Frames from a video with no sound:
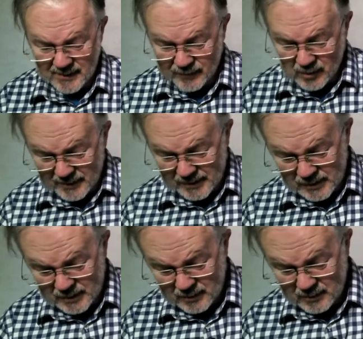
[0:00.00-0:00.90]
I've got my
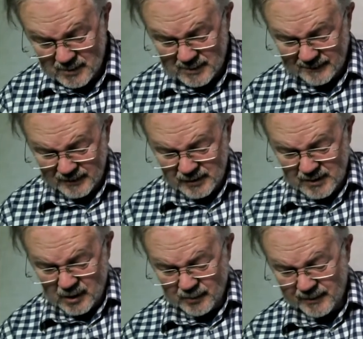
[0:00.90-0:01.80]
2, if I just
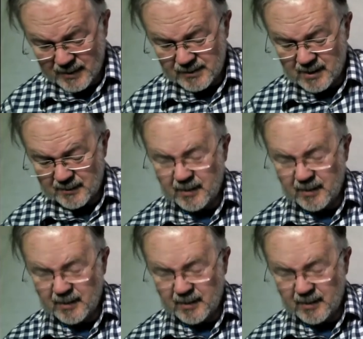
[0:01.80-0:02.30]
open those up,